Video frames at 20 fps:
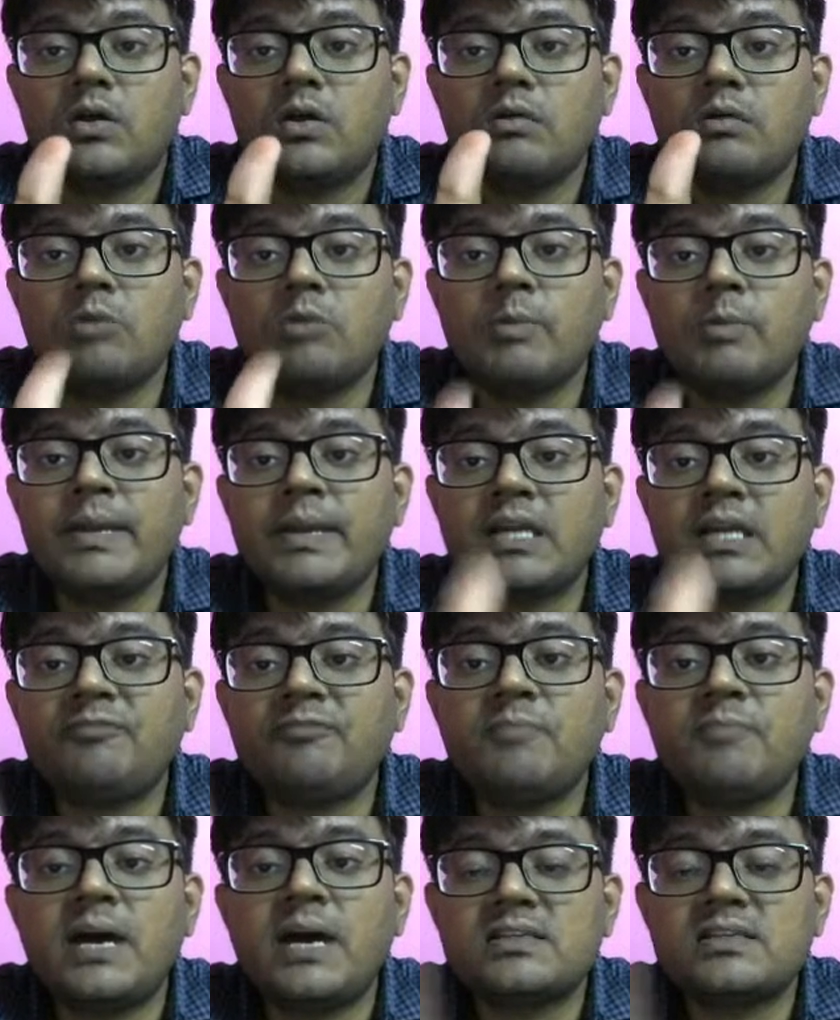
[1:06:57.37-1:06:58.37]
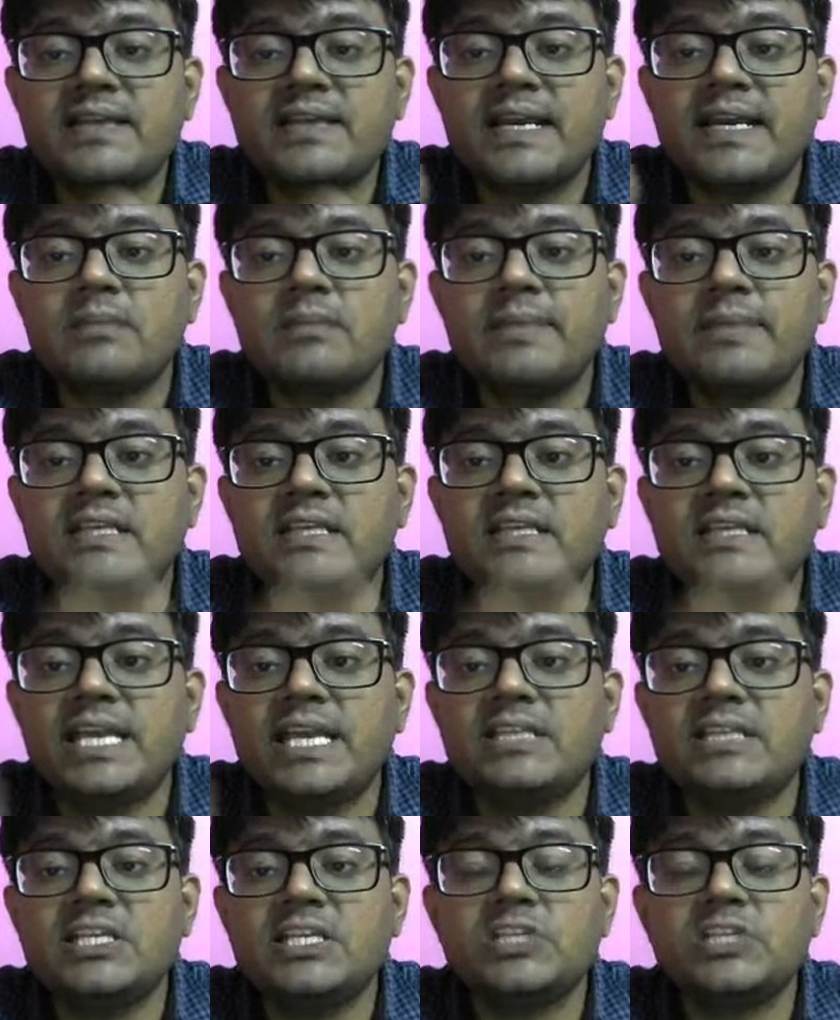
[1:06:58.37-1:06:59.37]
moment of mass created by the change
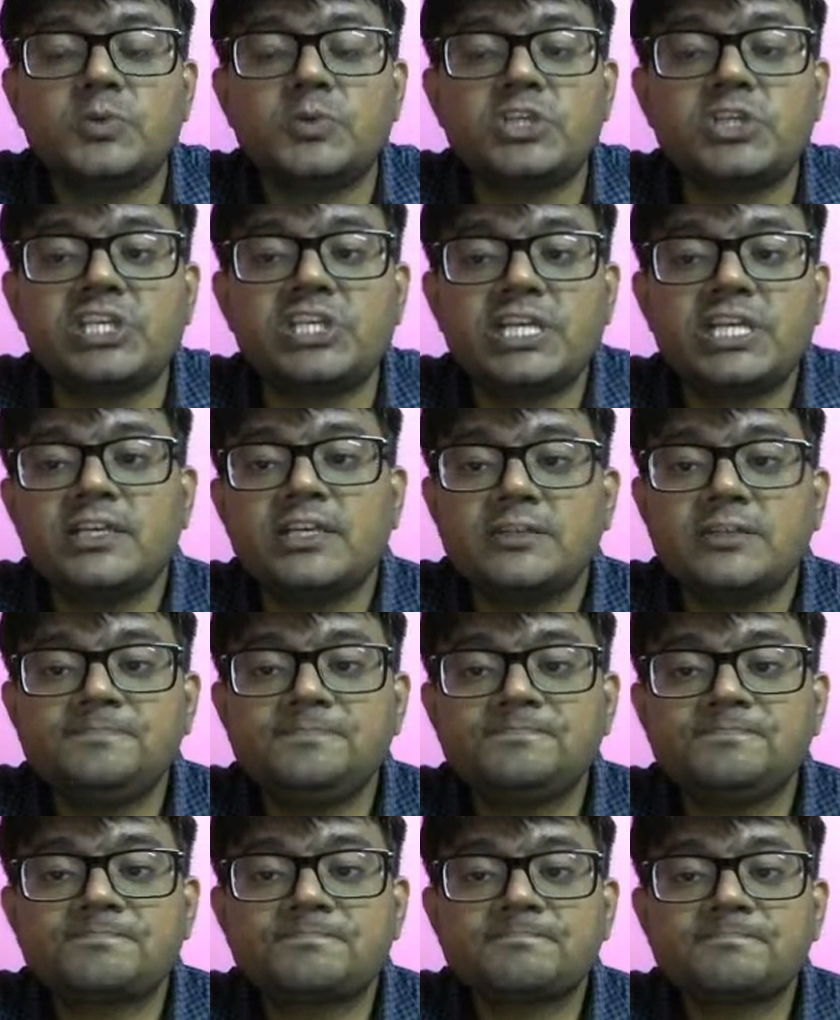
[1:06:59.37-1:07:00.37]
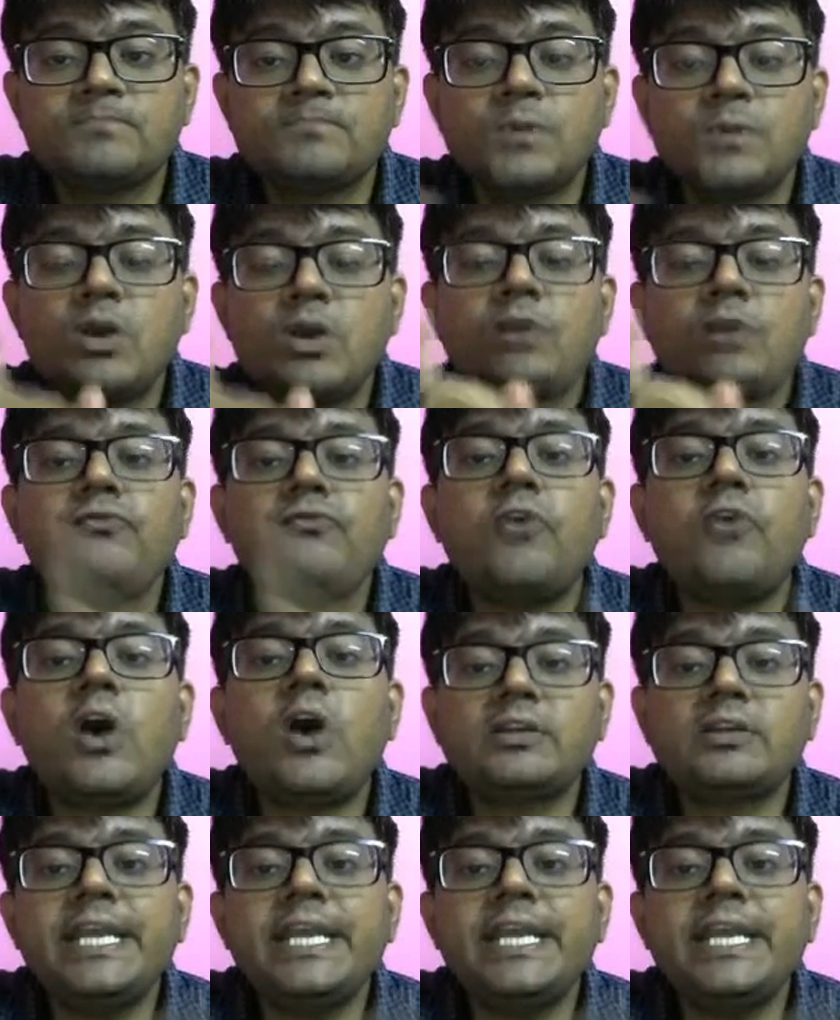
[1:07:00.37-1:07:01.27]
in his position? 40